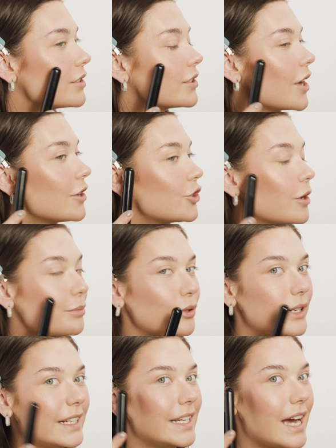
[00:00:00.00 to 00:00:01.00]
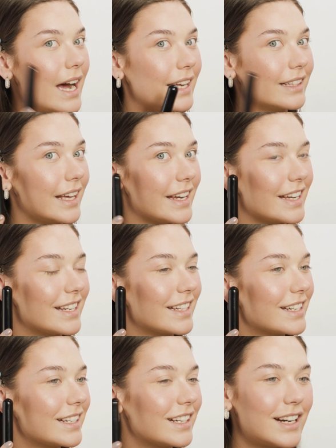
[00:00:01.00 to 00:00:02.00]
such a pretty highlight.
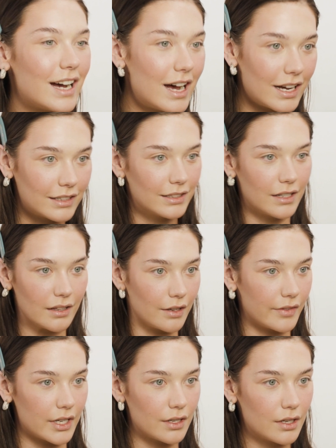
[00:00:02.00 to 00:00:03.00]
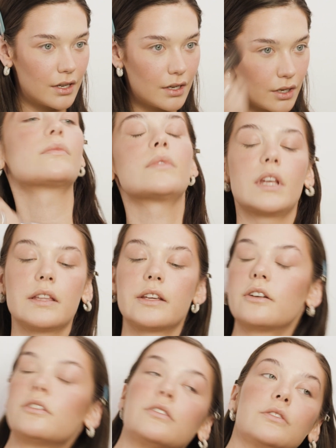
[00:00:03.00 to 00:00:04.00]
Ah, I love it. And
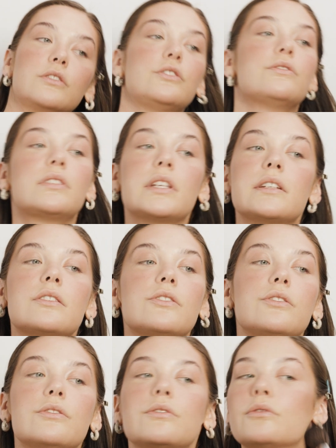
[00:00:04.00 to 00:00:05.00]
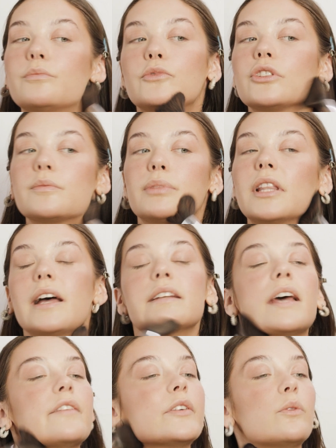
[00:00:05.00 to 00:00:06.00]
then I'll use this to just
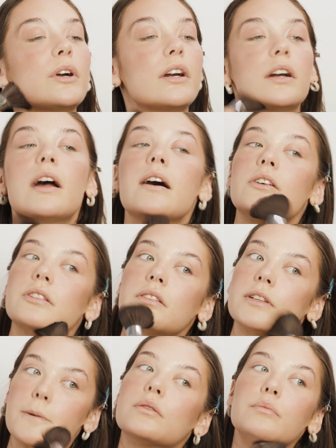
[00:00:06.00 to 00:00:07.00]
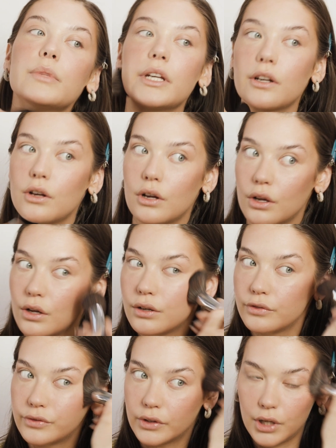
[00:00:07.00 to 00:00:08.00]
blend everywhere else and make it all
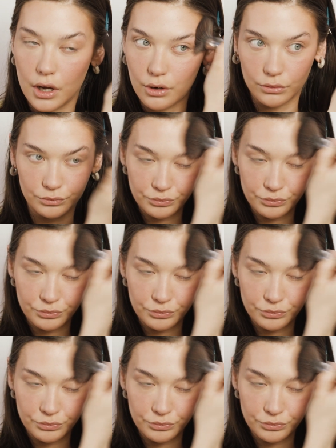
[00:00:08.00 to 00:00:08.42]
flow.